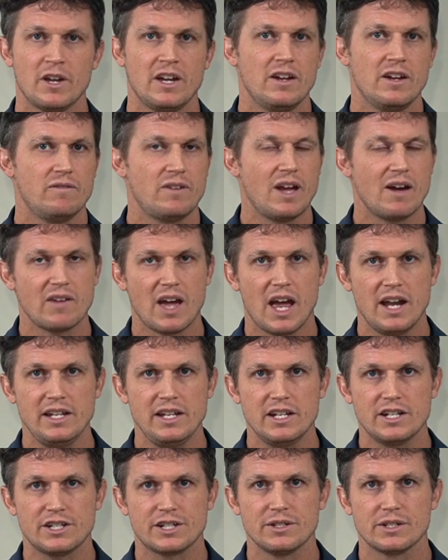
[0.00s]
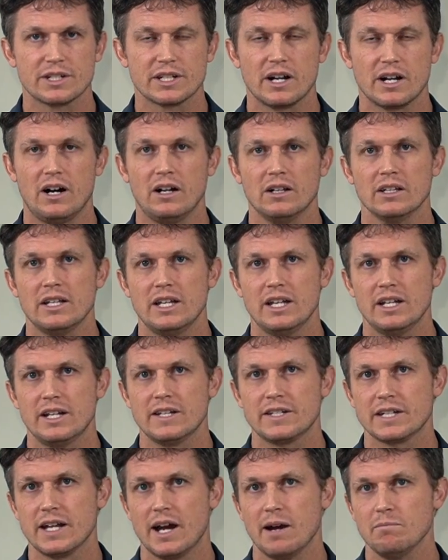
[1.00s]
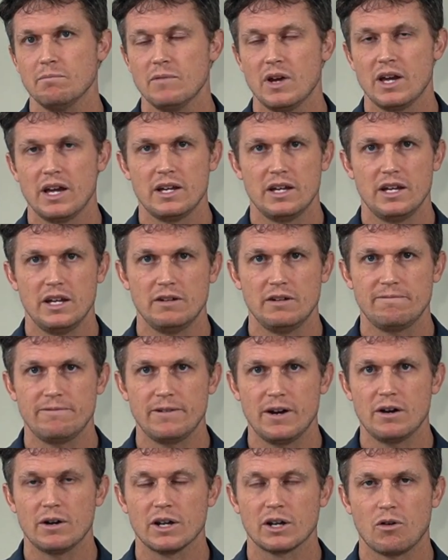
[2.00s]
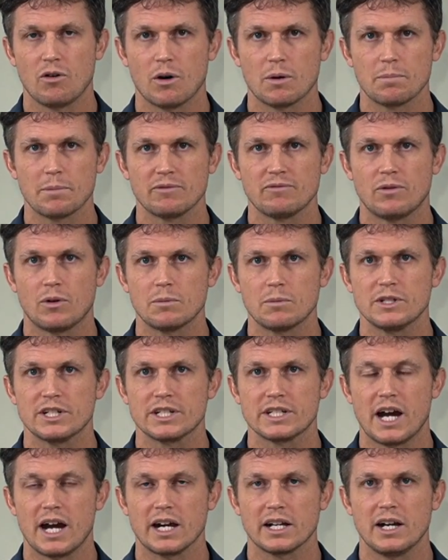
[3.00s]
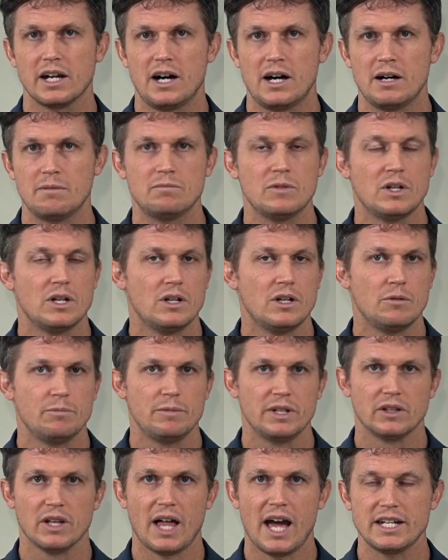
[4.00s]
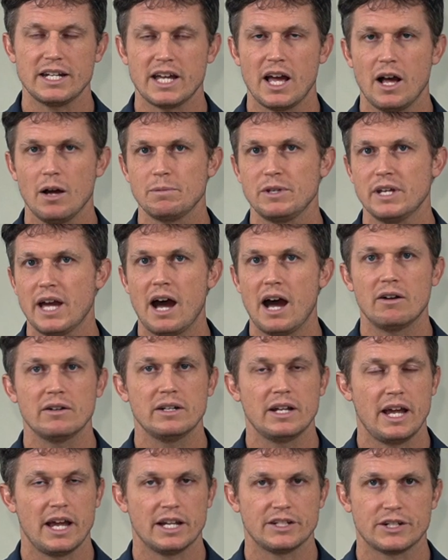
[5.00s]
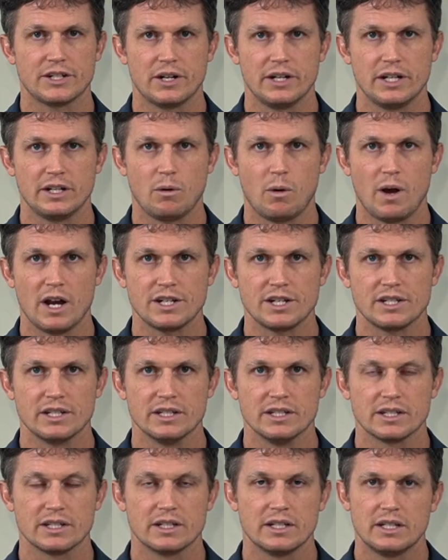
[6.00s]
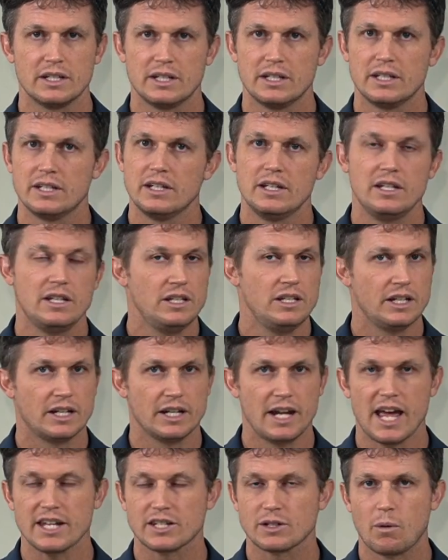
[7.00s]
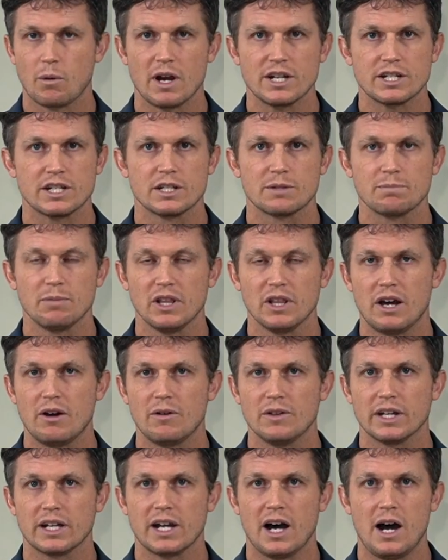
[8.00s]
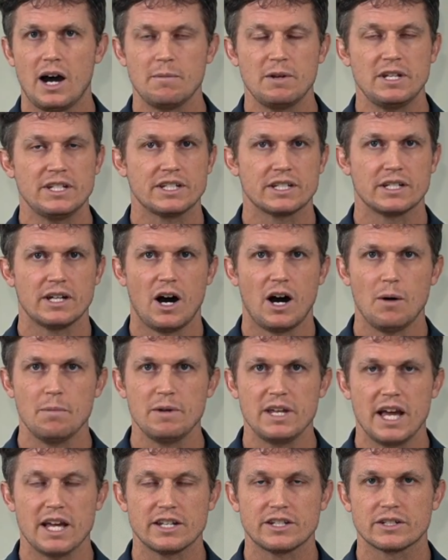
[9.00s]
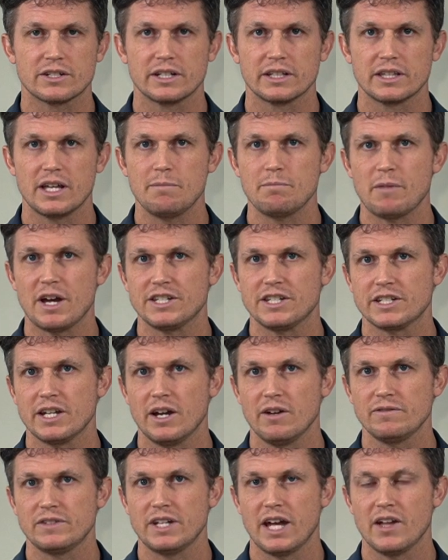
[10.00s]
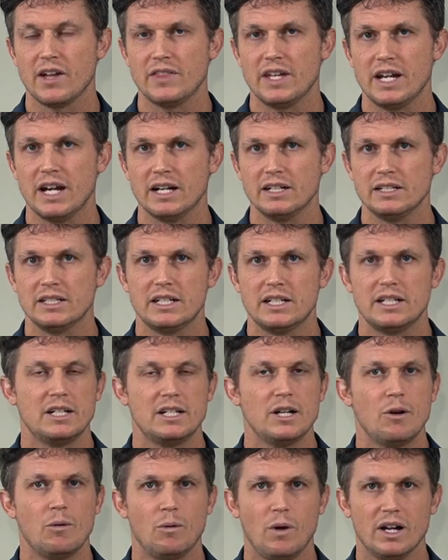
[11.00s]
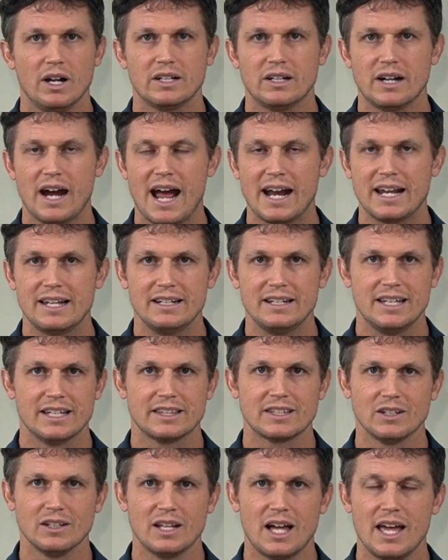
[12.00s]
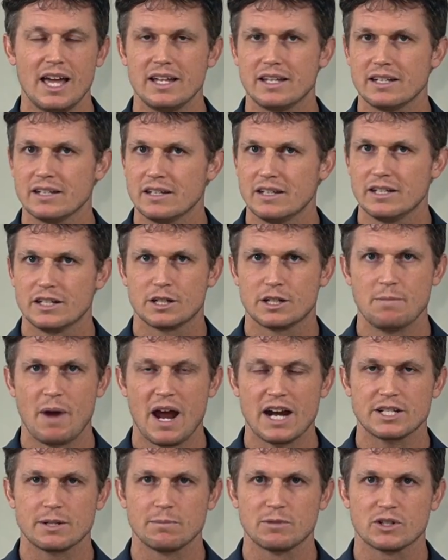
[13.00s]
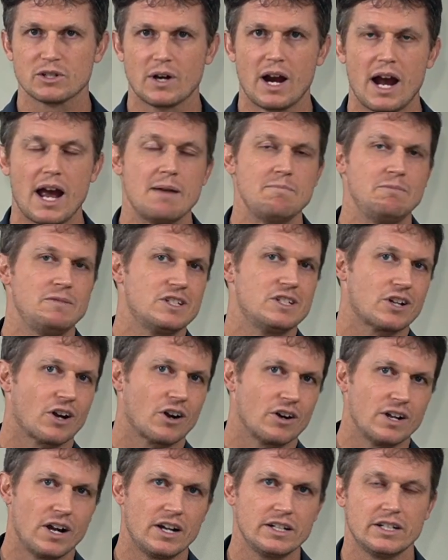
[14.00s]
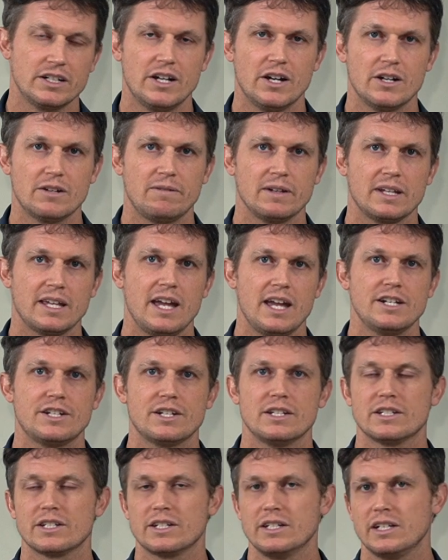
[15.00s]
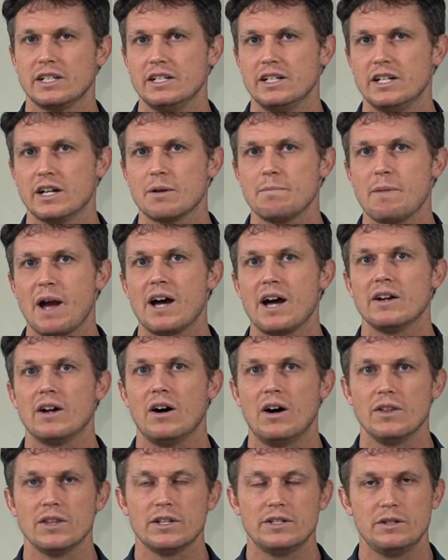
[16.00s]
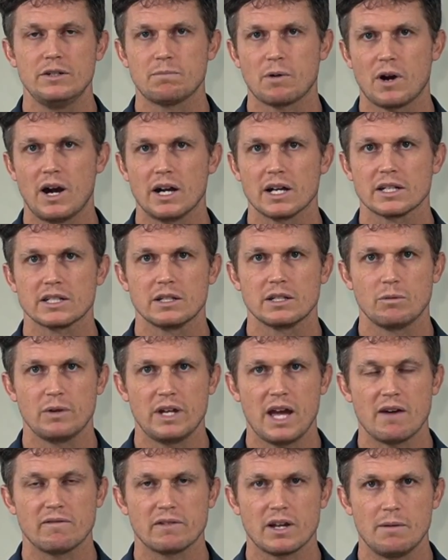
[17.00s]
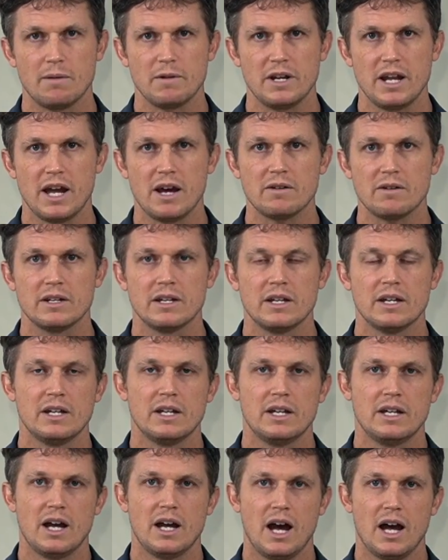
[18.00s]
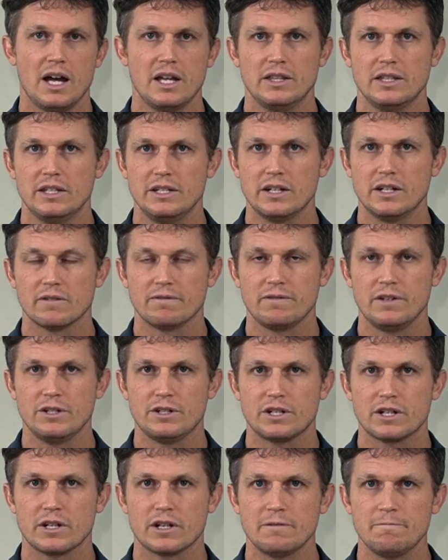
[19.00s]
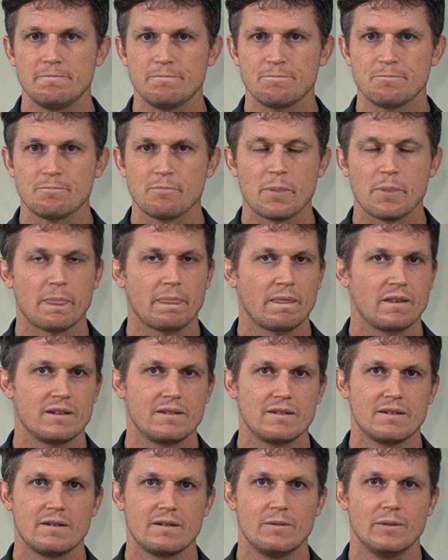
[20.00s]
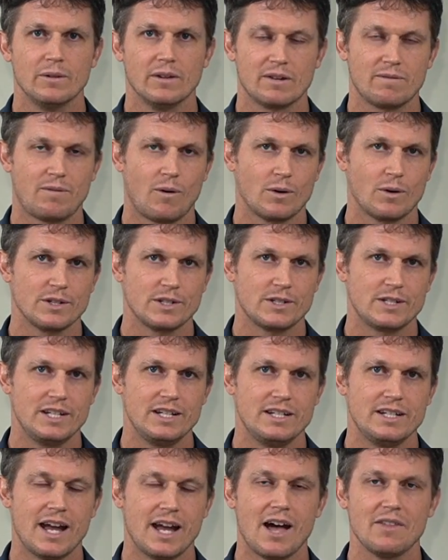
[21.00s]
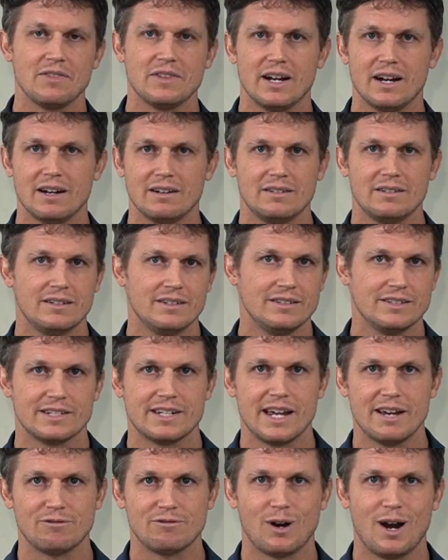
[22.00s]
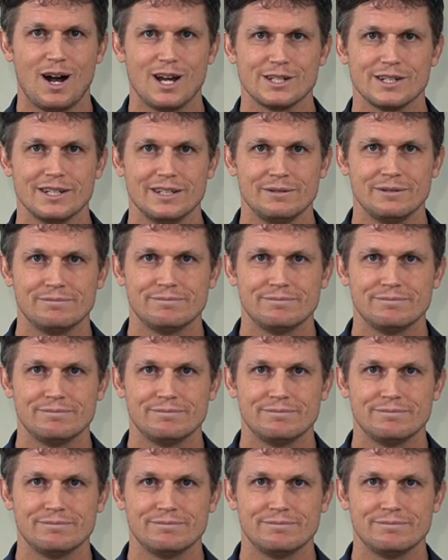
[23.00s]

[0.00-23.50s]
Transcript: If you have any issues at all, hit us up. info@qoreperformance.com. Be glad to help you out, answer any questions. You can ask questions below in the comments. I'll be answering them myself down there. While you're at it, hit the like, smash subscribe, turn on your notifications so you can hear about all the new products that we have coming out in the near future. We look forward to seeing you out there, and stay frosty.